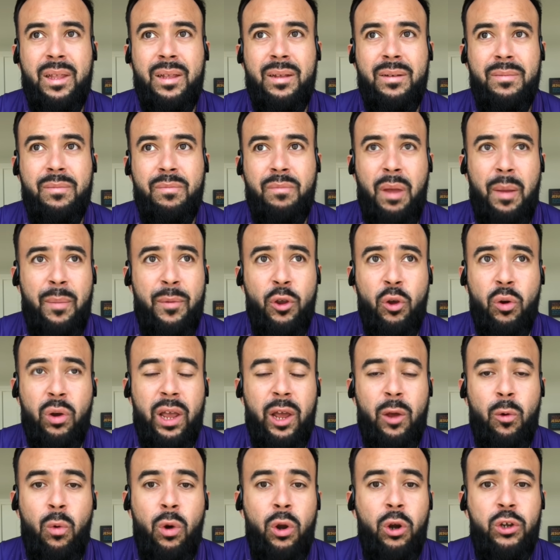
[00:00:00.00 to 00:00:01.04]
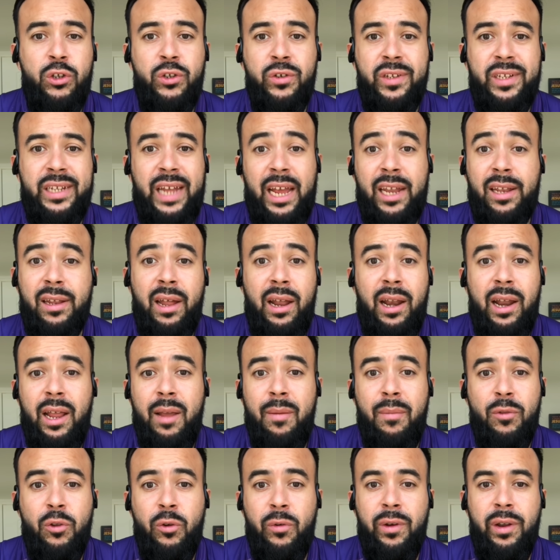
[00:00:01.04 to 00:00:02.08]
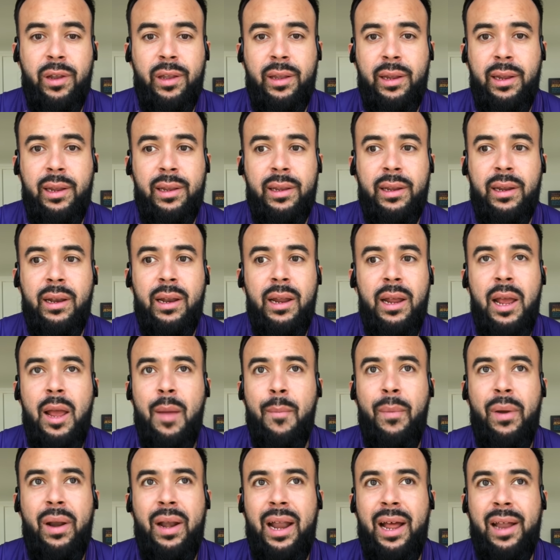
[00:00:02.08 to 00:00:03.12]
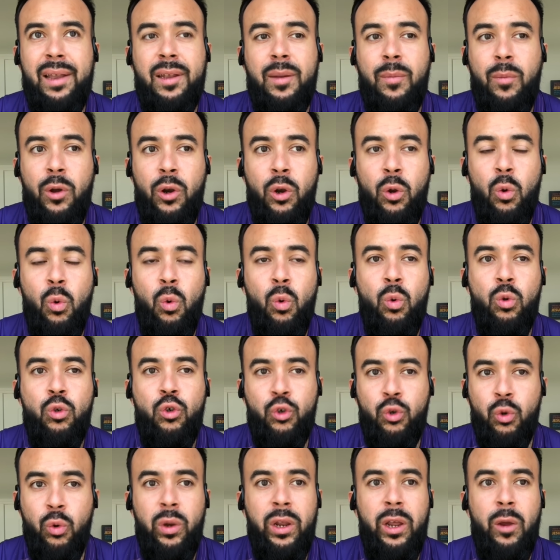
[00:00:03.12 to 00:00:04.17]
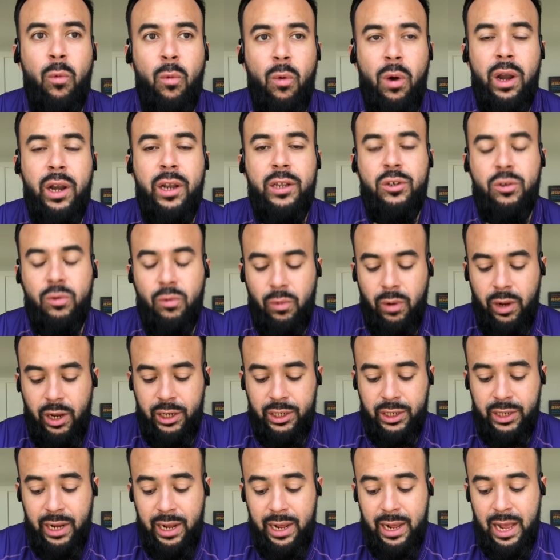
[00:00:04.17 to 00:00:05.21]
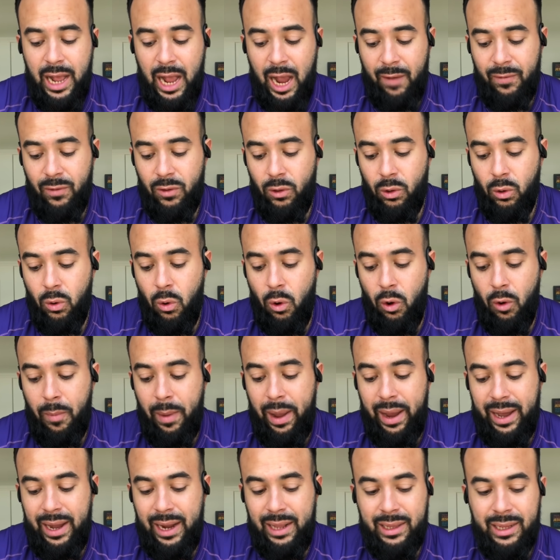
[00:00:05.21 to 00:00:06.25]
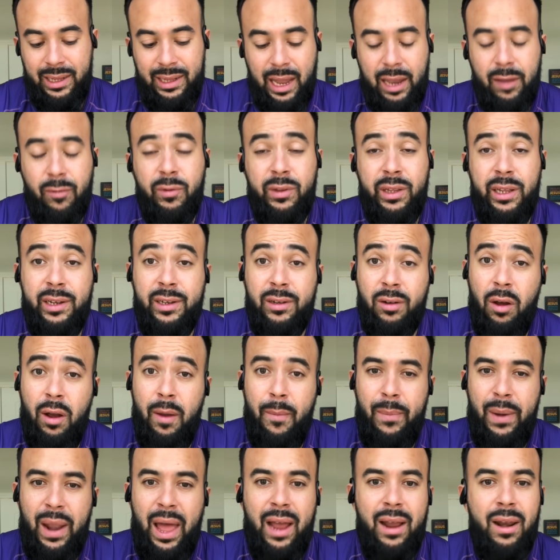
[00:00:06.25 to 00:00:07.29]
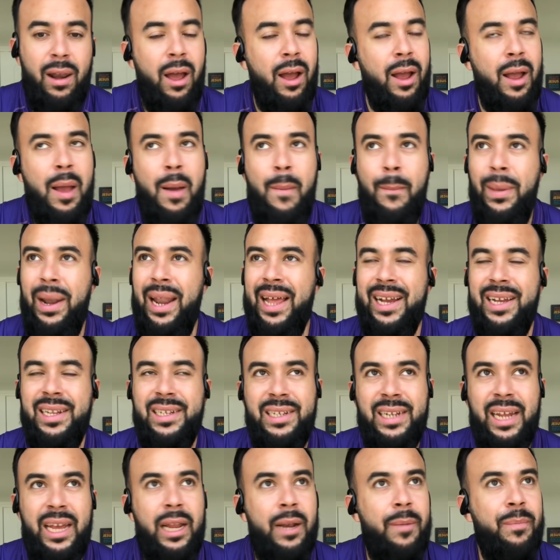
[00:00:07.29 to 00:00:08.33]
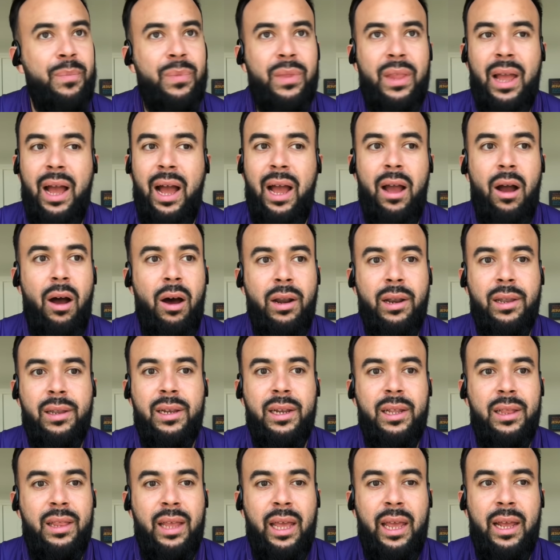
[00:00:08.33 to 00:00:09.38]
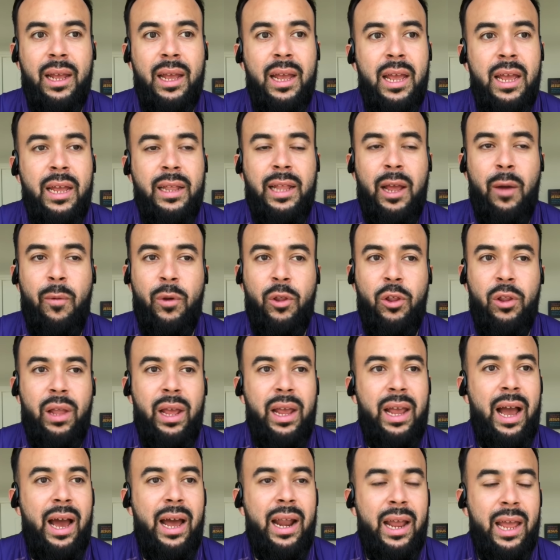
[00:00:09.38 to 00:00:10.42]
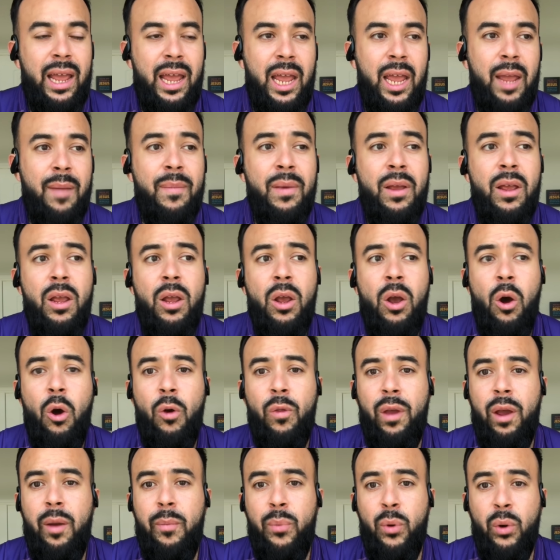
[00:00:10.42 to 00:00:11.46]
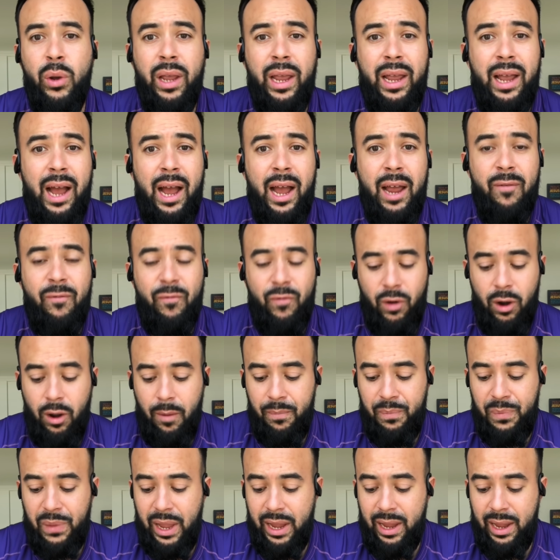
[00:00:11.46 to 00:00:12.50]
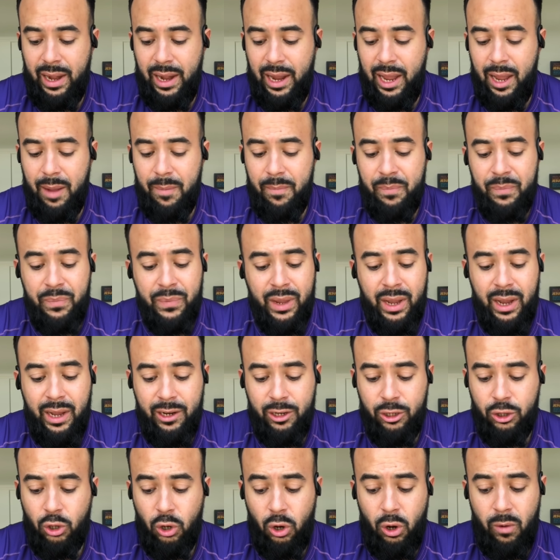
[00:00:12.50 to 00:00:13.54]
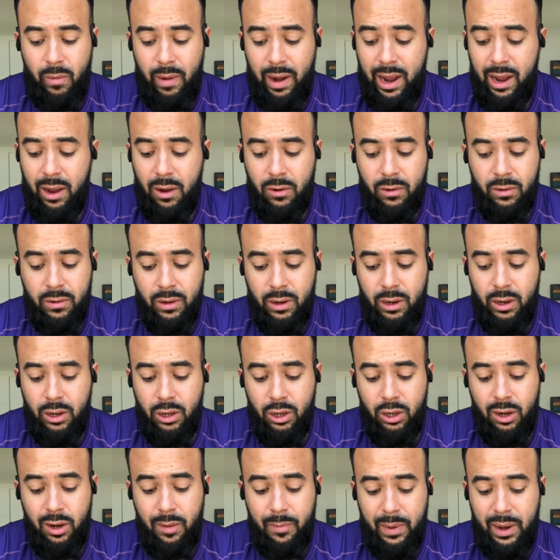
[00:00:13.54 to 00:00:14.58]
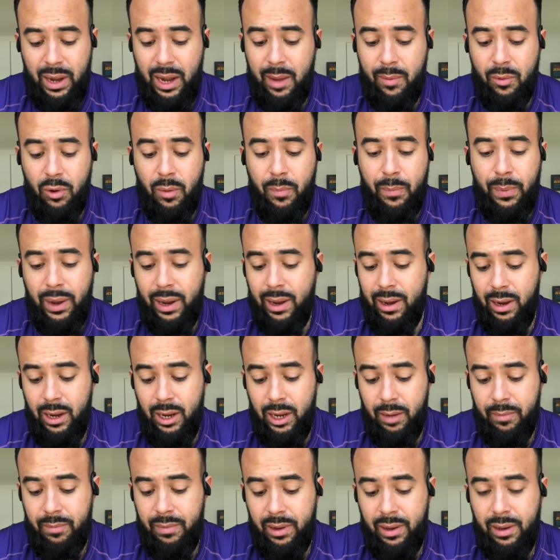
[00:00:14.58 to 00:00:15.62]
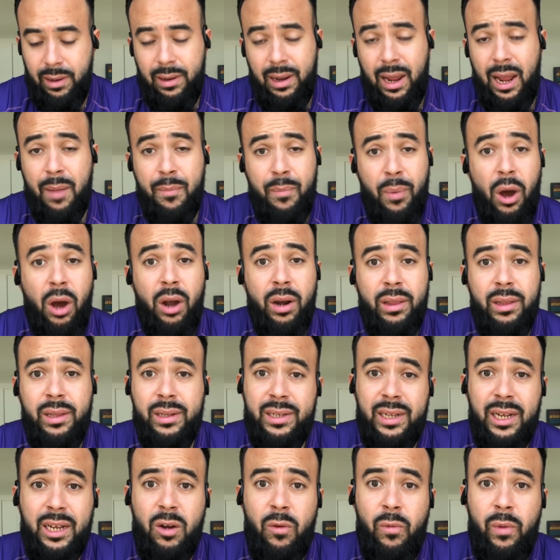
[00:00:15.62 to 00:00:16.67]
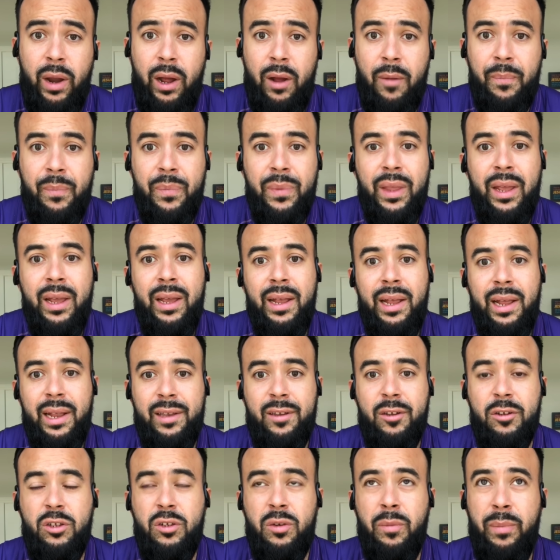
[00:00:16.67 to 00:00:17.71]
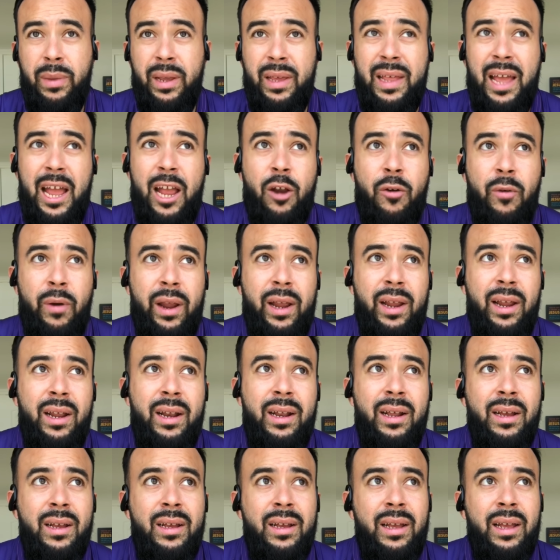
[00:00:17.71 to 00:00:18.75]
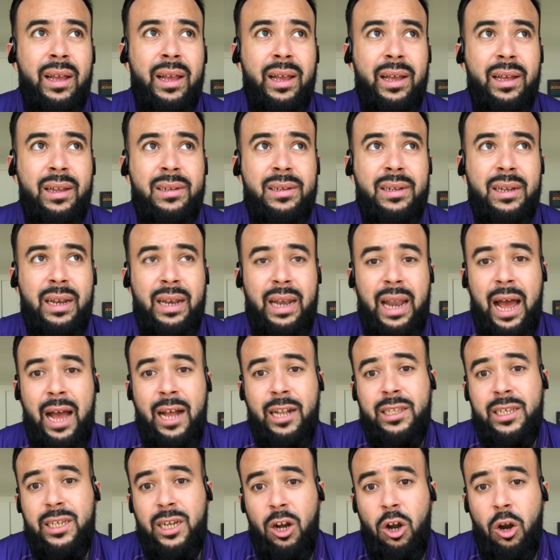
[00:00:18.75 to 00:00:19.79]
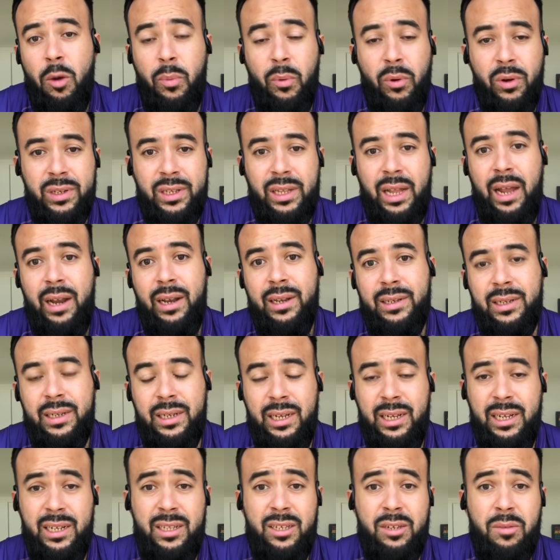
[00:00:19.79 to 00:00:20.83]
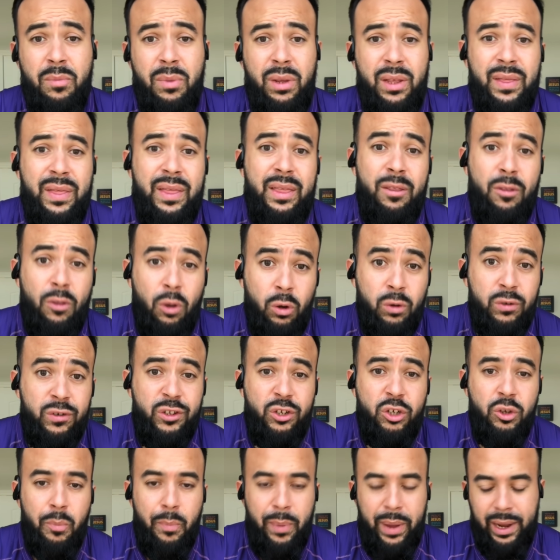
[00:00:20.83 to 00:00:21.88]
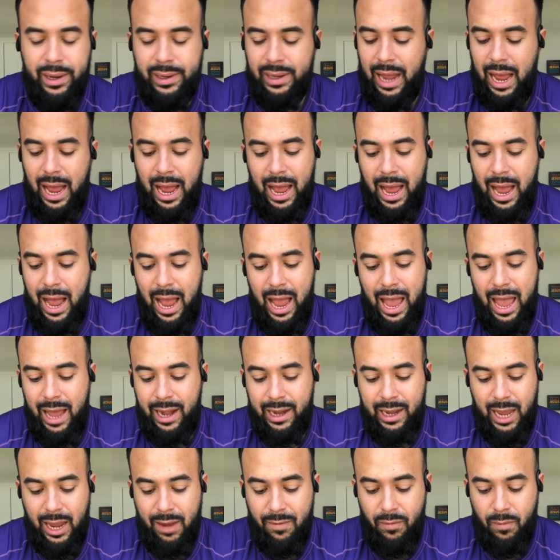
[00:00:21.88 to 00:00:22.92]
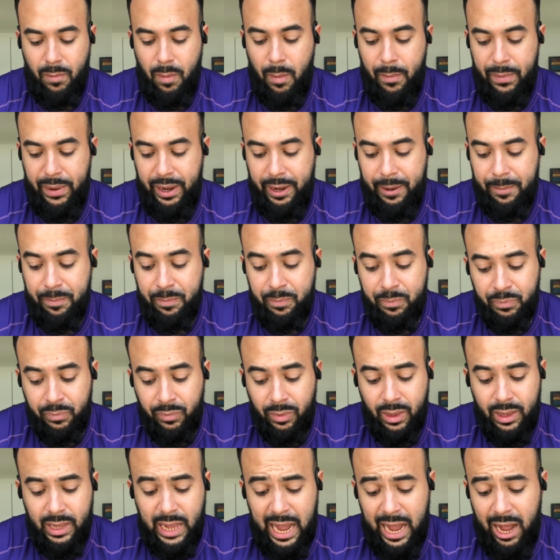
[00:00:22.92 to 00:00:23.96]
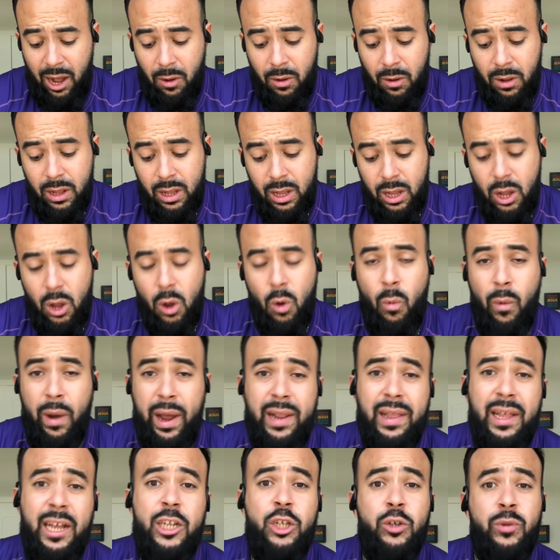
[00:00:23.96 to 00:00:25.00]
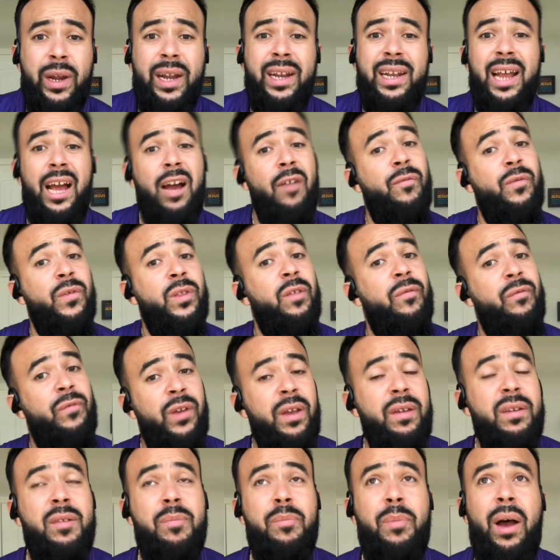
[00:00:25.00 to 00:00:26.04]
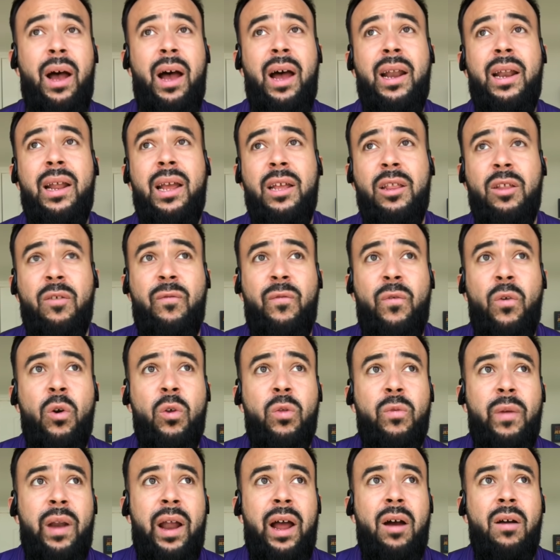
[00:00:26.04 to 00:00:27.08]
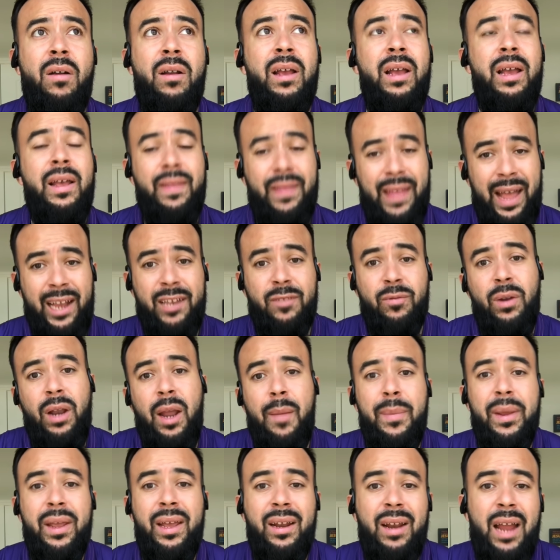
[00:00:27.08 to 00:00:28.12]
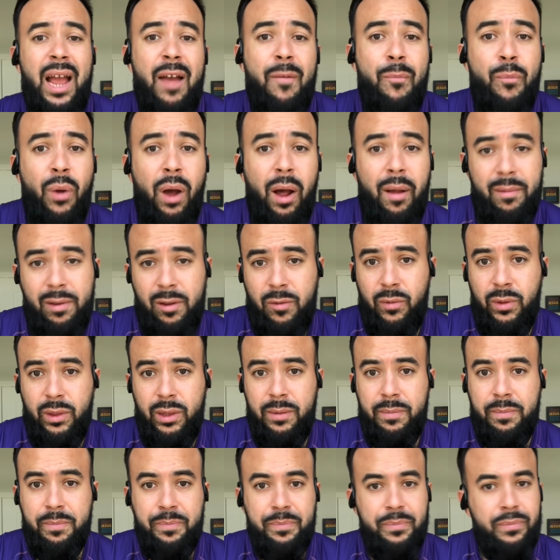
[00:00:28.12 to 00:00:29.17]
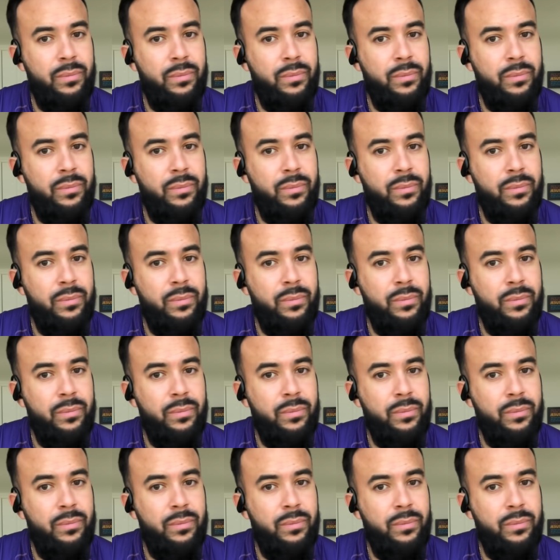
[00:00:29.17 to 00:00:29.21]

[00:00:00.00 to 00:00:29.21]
maybe you'll get 1 or 2 sacks out of him during the season, but not someone who truly wanted to rush after the quarterback. And I think that's what they saw in Blacklock. But like I said, I honestly think that whether they got him or the Mbuki guy from A&M in the 3rd round, you'd have been able to pick up Zach Bond in the 2nd round. And so to me, that grade is not terrible. It's not a C. To me, those 2 picks, I had gave them a B. Now, when they trade down from the 5th spot in the 4th round, that's when I begin to have problems with them.